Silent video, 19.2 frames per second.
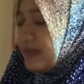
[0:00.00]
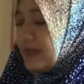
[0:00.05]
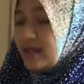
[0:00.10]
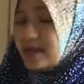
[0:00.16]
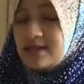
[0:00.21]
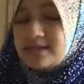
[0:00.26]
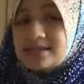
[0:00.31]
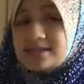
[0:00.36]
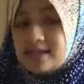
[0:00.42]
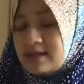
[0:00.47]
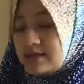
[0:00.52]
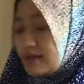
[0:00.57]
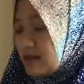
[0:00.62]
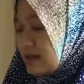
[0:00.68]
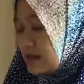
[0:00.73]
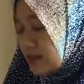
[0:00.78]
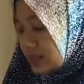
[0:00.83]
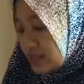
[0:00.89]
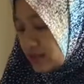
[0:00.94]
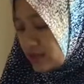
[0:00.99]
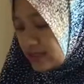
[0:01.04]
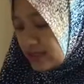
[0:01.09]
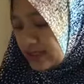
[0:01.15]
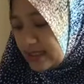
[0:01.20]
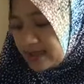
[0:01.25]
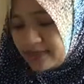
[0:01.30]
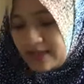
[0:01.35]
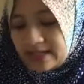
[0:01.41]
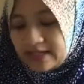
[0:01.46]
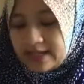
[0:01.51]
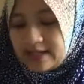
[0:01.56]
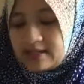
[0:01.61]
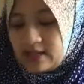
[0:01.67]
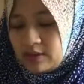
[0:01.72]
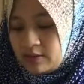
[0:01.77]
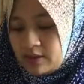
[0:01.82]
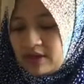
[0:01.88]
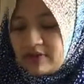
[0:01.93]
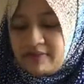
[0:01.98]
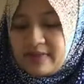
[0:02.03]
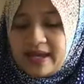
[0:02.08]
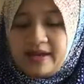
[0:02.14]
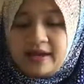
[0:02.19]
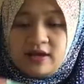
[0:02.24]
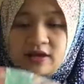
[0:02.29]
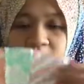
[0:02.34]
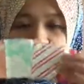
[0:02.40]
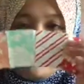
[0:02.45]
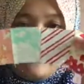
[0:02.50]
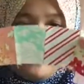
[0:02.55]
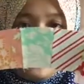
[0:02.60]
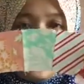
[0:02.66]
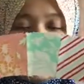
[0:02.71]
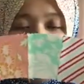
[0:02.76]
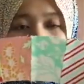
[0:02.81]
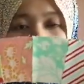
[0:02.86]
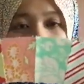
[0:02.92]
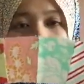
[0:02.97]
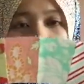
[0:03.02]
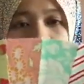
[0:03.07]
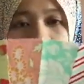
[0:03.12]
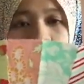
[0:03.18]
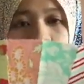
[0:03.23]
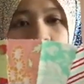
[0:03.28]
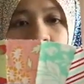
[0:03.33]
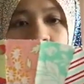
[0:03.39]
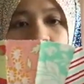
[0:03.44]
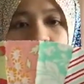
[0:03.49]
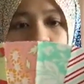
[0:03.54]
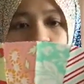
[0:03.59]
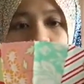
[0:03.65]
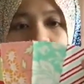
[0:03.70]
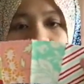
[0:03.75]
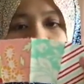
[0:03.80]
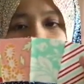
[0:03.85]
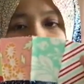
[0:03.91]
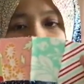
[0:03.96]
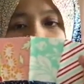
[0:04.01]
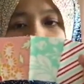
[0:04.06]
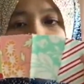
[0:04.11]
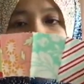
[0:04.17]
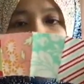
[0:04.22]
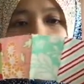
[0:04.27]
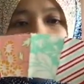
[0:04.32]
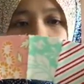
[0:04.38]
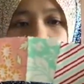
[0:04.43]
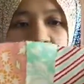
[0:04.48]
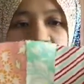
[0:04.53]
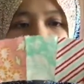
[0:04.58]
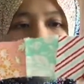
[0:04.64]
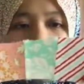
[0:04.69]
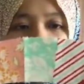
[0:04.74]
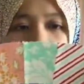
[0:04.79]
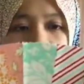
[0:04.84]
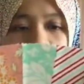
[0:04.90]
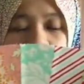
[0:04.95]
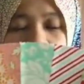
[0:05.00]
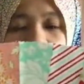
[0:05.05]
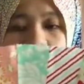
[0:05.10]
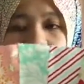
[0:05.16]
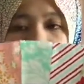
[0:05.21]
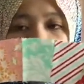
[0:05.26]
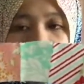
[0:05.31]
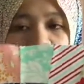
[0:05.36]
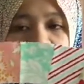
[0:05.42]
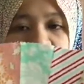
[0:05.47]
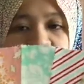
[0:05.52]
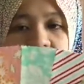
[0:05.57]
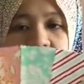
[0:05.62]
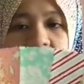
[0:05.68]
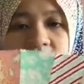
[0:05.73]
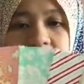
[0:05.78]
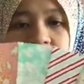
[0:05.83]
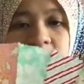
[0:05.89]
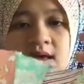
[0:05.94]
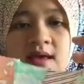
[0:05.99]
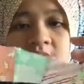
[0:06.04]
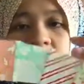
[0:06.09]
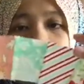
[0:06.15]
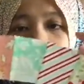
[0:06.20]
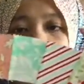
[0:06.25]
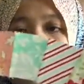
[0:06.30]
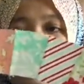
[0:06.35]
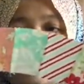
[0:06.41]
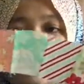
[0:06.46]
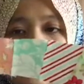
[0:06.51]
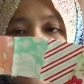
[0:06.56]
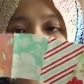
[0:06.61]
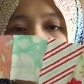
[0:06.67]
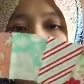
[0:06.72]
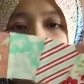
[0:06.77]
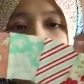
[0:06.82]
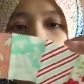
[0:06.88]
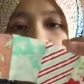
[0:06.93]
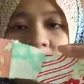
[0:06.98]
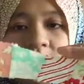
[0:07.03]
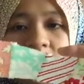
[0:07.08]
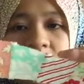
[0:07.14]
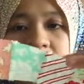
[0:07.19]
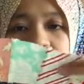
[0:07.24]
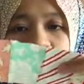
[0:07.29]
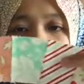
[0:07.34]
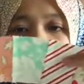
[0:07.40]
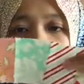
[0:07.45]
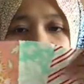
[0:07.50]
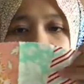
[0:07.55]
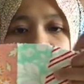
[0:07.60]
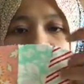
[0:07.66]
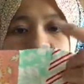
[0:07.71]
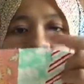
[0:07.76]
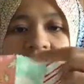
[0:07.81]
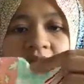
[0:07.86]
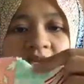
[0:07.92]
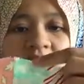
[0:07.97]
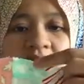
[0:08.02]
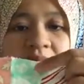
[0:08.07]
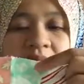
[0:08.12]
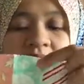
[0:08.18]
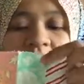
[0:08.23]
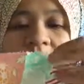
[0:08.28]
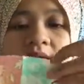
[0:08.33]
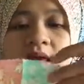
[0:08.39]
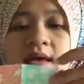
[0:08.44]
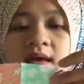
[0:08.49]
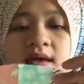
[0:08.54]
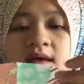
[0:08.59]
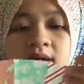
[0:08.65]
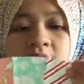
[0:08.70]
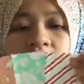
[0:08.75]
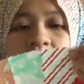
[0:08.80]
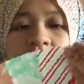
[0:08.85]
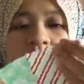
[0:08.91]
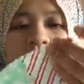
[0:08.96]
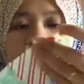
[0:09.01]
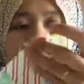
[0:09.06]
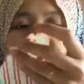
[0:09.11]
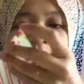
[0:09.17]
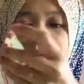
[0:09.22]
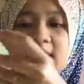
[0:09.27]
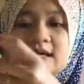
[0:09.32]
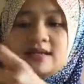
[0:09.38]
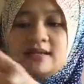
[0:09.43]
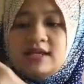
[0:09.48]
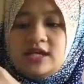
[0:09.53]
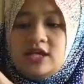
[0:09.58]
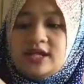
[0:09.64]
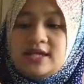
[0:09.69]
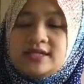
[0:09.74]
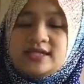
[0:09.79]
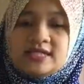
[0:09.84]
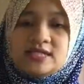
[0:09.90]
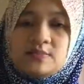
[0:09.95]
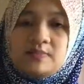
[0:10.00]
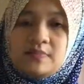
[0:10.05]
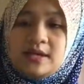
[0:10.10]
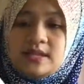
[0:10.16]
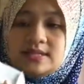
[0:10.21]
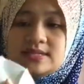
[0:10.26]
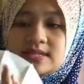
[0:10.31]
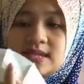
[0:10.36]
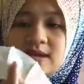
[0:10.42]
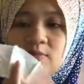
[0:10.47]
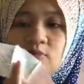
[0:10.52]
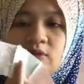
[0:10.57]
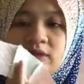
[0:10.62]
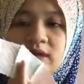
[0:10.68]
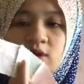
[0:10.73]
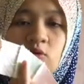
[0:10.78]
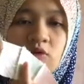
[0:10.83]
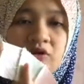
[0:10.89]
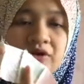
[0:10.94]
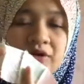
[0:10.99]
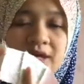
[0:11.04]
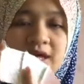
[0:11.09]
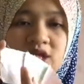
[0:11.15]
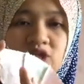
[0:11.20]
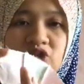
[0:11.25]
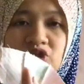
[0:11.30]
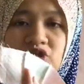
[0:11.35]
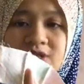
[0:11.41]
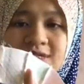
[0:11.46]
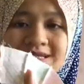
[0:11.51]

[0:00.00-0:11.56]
piece. So this is basically one of my curve piece. So basically I have one of these, um, two of these C piece, D piece and E piece. And basically you can just piece them with a quarter inch